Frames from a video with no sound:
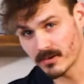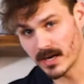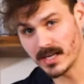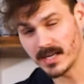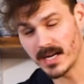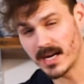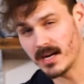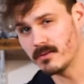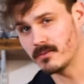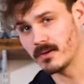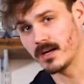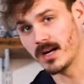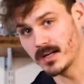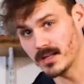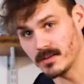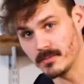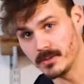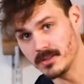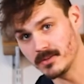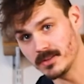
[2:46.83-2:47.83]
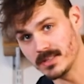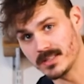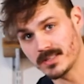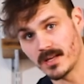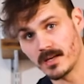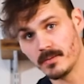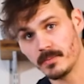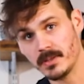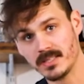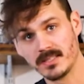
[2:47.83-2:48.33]
right now. We're not gonna be doing
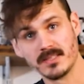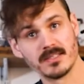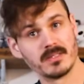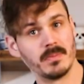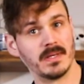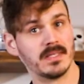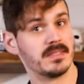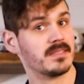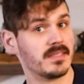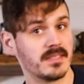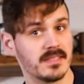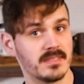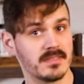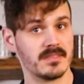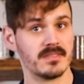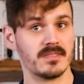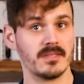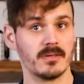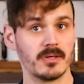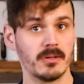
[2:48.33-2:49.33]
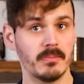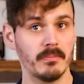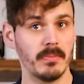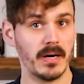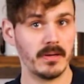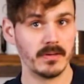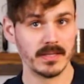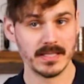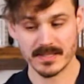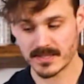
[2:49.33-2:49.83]
solder paste dispensing because there's no
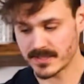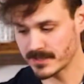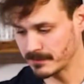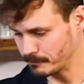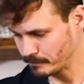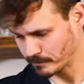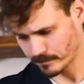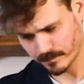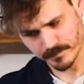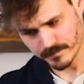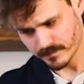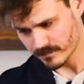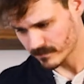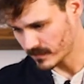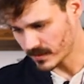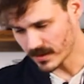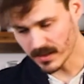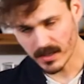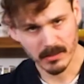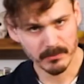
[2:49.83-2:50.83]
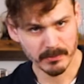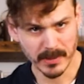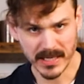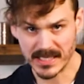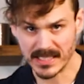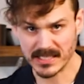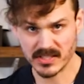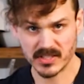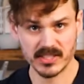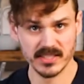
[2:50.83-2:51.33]
components,
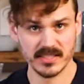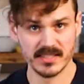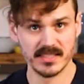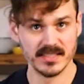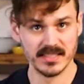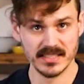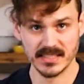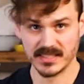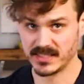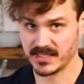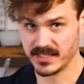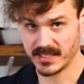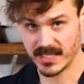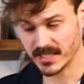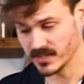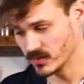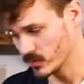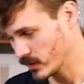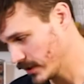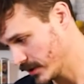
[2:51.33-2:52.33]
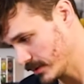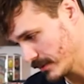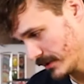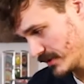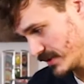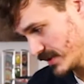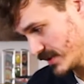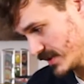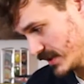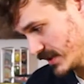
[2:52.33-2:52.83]
but it's just as easy as what you're
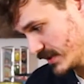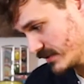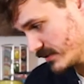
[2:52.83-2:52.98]
about to see.